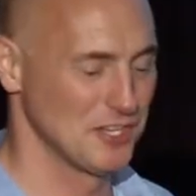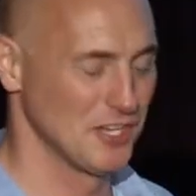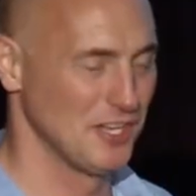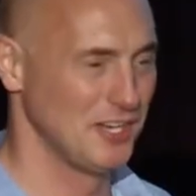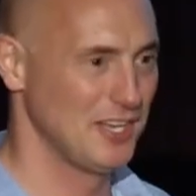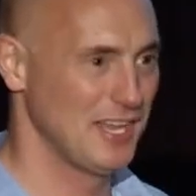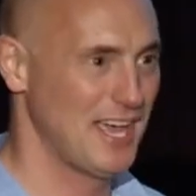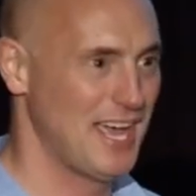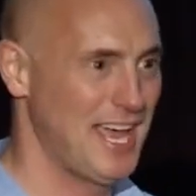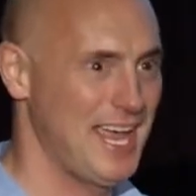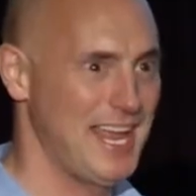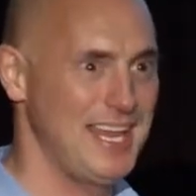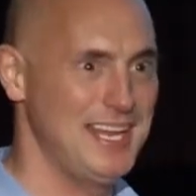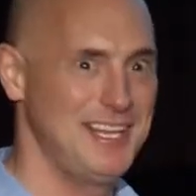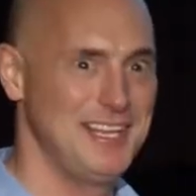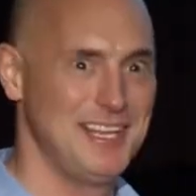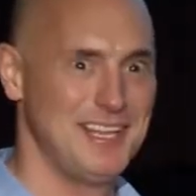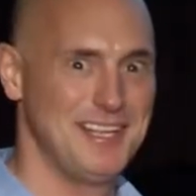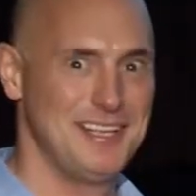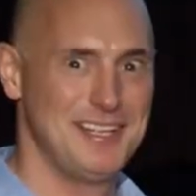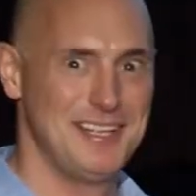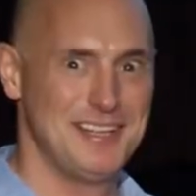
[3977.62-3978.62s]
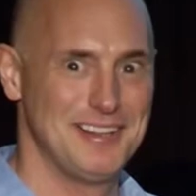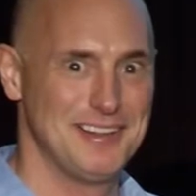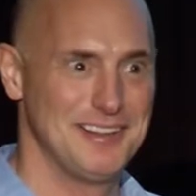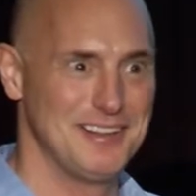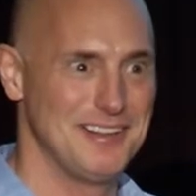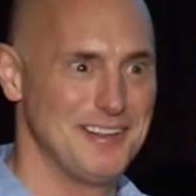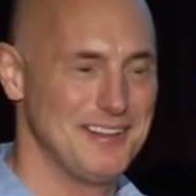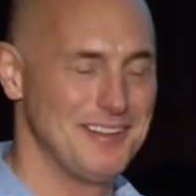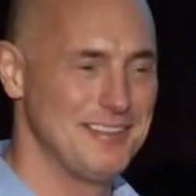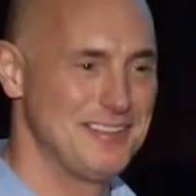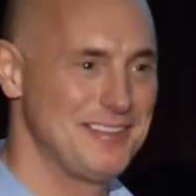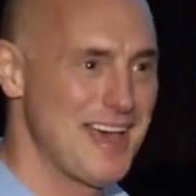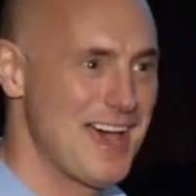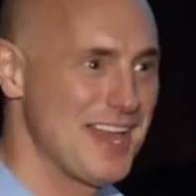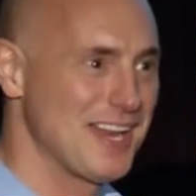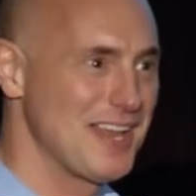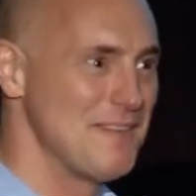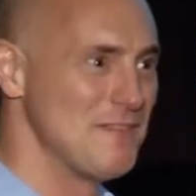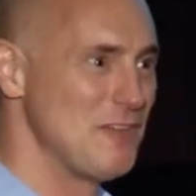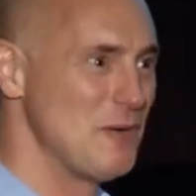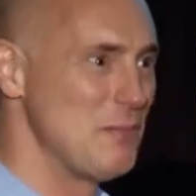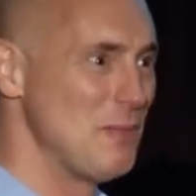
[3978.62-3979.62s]
that A, that
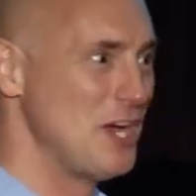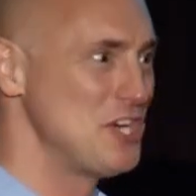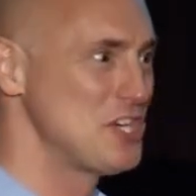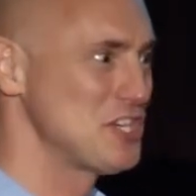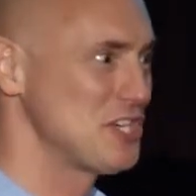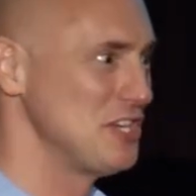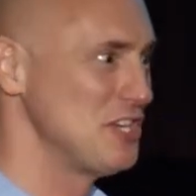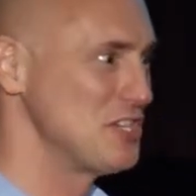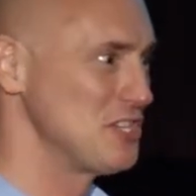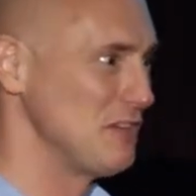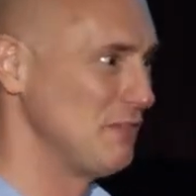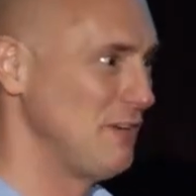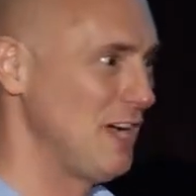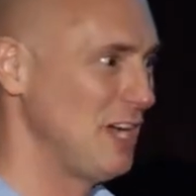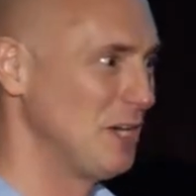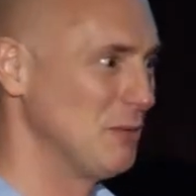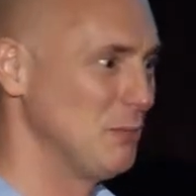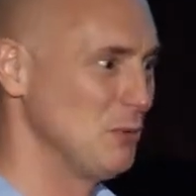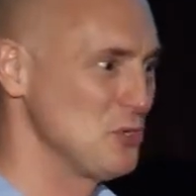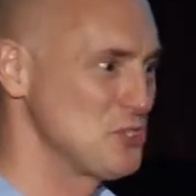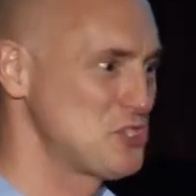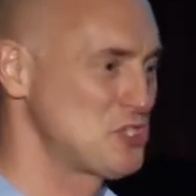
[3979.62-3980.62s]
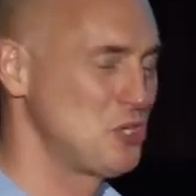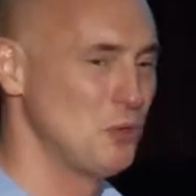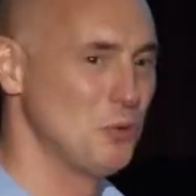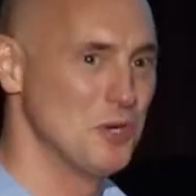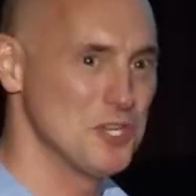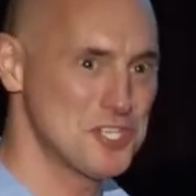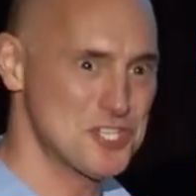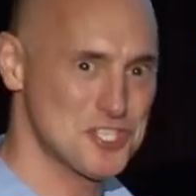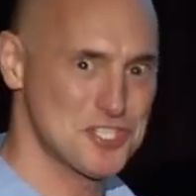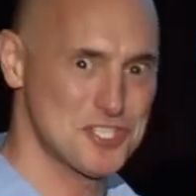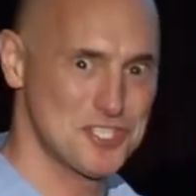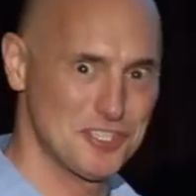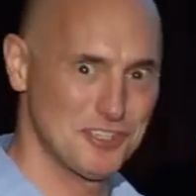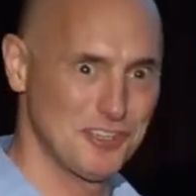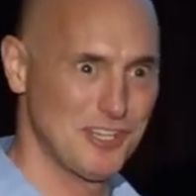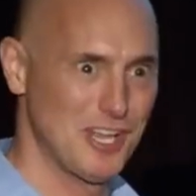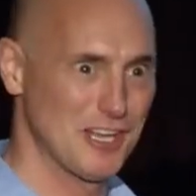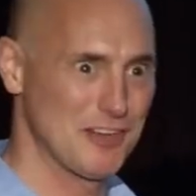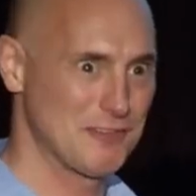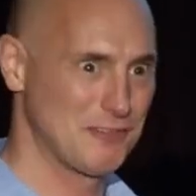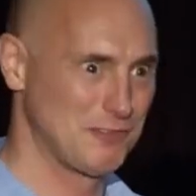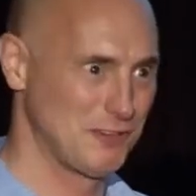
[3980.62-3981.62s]
information is available to us,
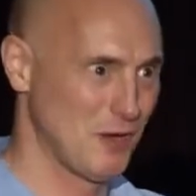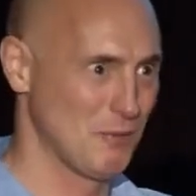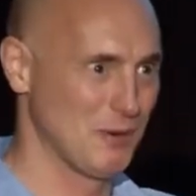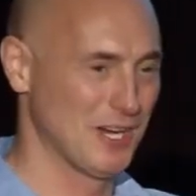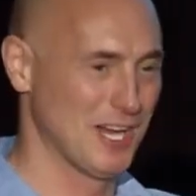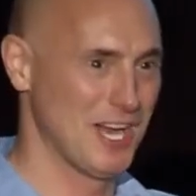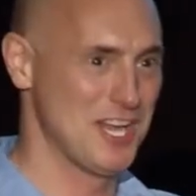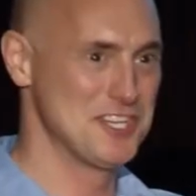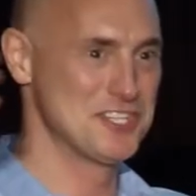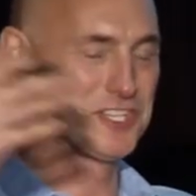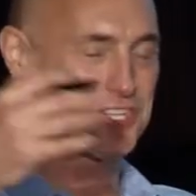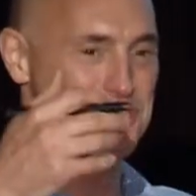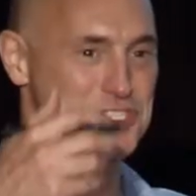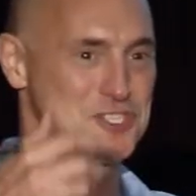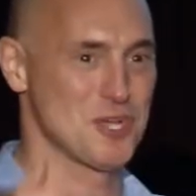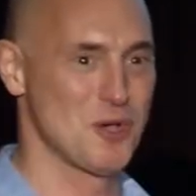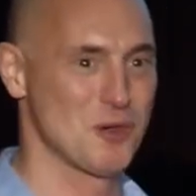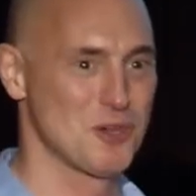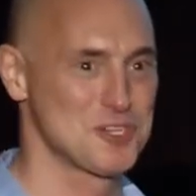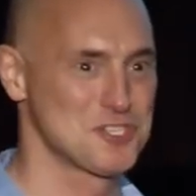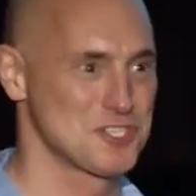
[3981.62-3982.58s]
like flowing into the solar